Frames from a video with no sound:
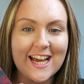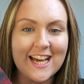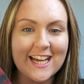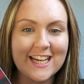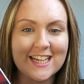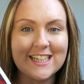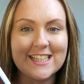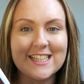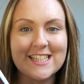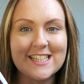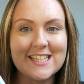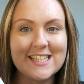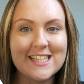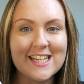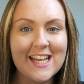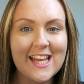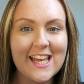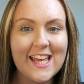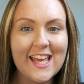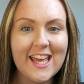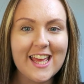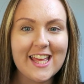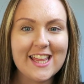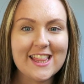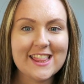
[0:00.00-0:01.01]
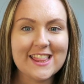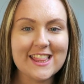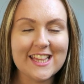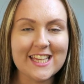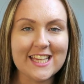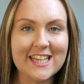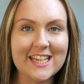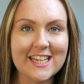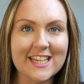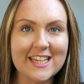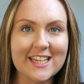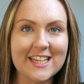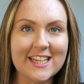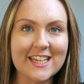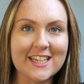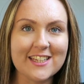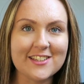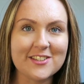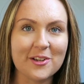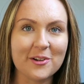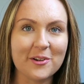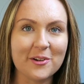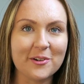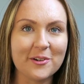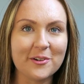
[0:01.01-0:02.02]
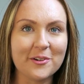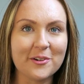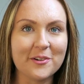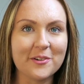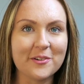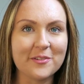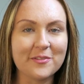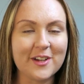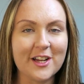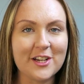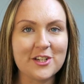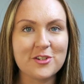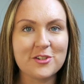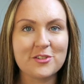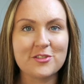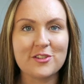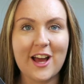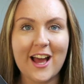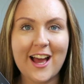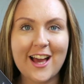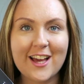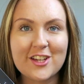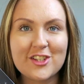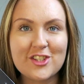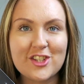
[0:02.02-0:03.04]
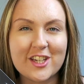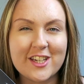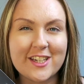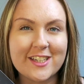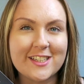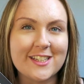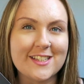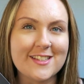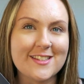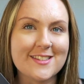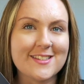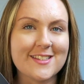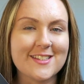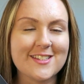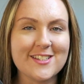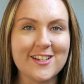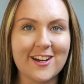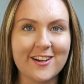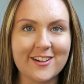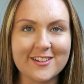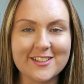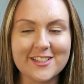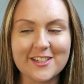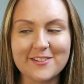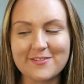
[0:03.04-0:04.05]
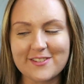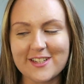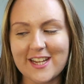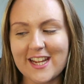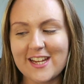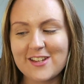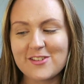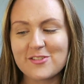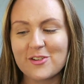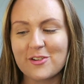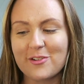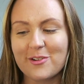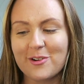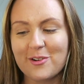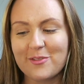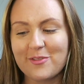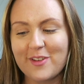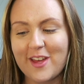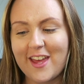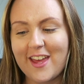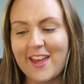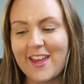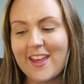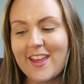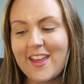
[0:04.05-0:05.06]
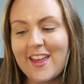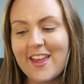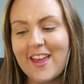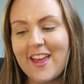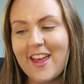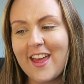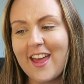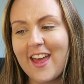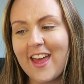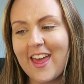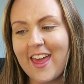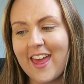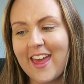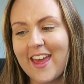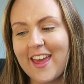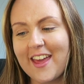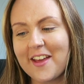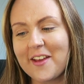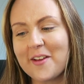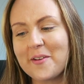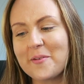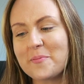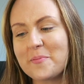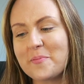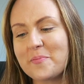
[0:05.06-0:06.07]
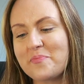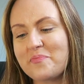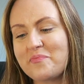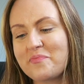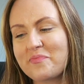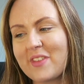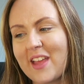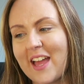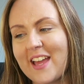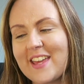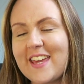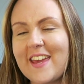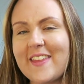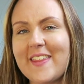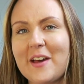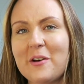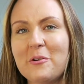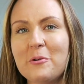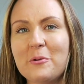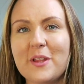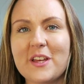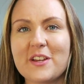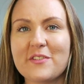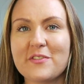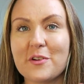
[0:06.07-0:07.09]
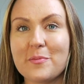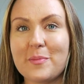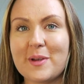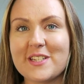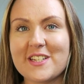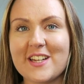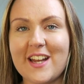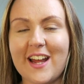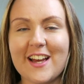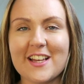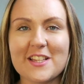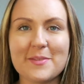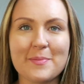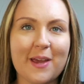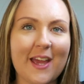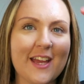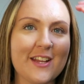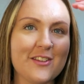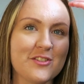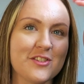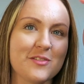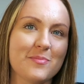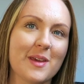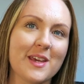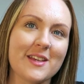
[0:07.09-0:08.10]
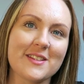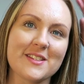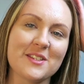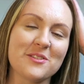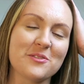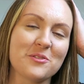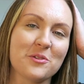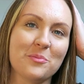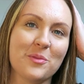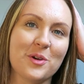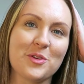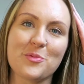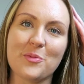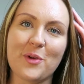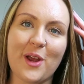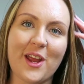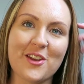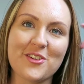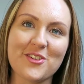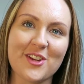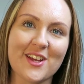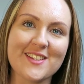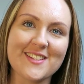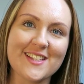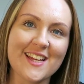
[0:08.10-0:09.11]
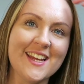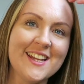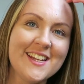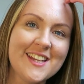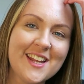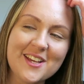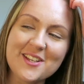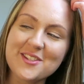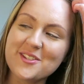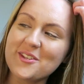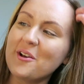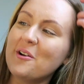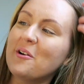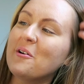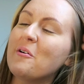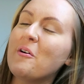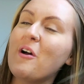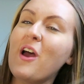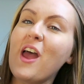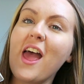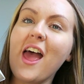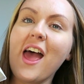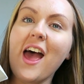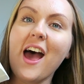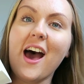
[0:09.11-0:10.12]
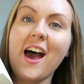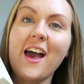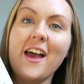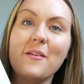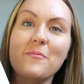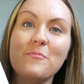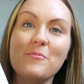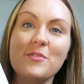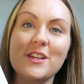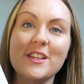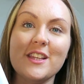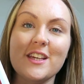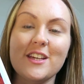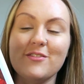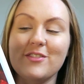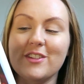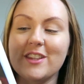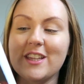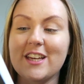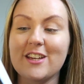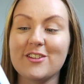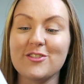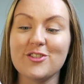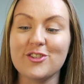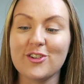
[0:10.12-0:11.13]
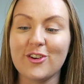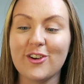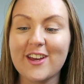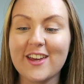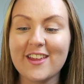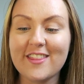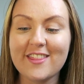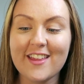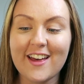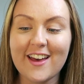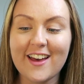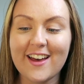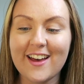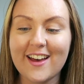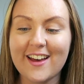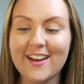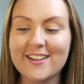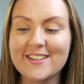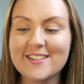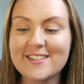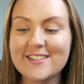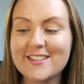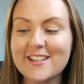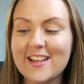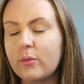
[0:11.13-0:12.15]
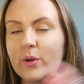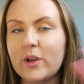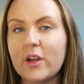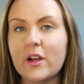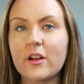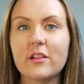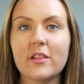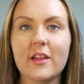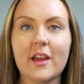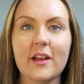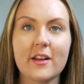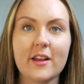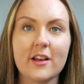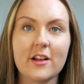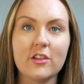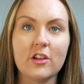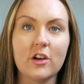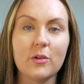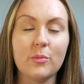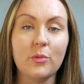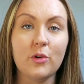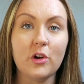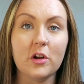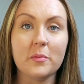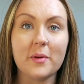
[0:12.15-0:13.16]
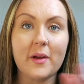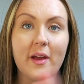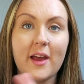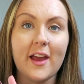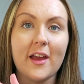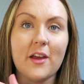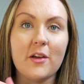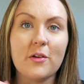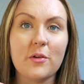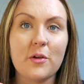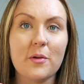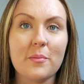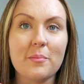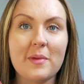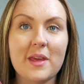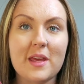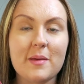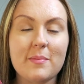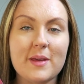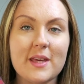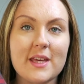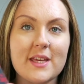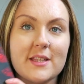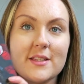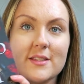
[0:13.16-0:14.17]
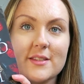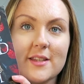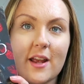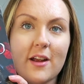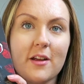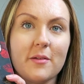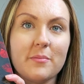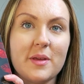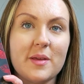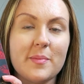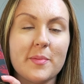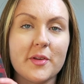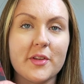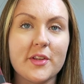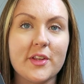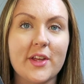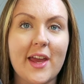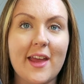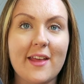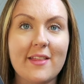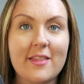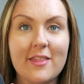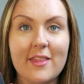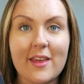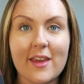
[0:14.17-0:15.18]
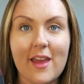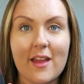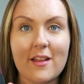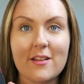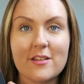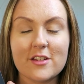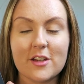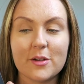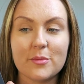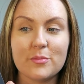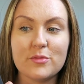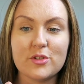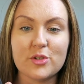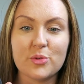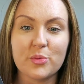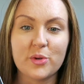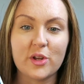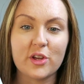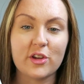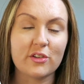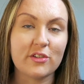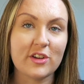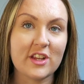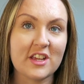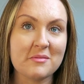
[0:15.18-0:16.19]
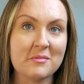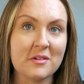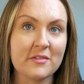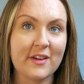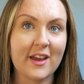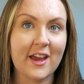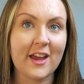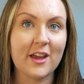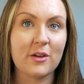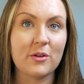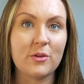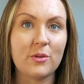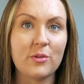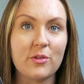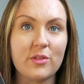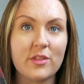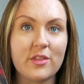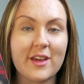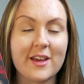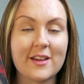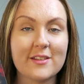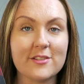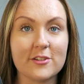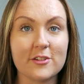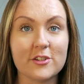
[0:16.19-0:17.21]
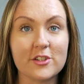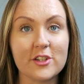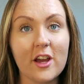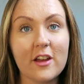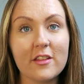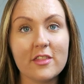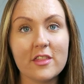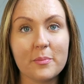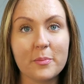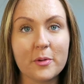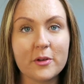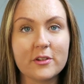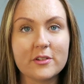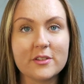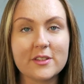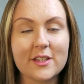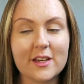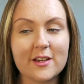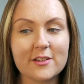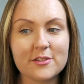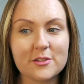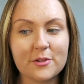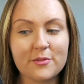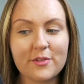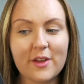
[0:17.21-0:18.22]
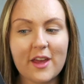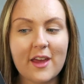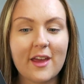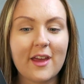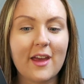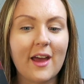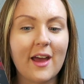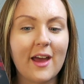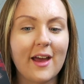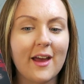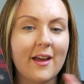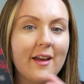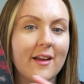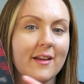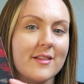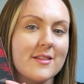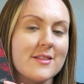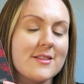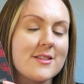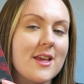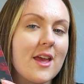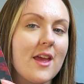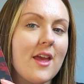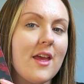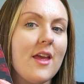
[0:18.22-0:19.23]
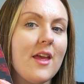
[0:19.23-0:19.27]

and the sort of attraction and seductive nature of it. And yeah, that whole like forbidden aspect just makes it so much more interesting. So I'm really, really enjoying that. We are learning a lot more about how maybe certain people in the kingdom don't agree with how things are done, the politics of it and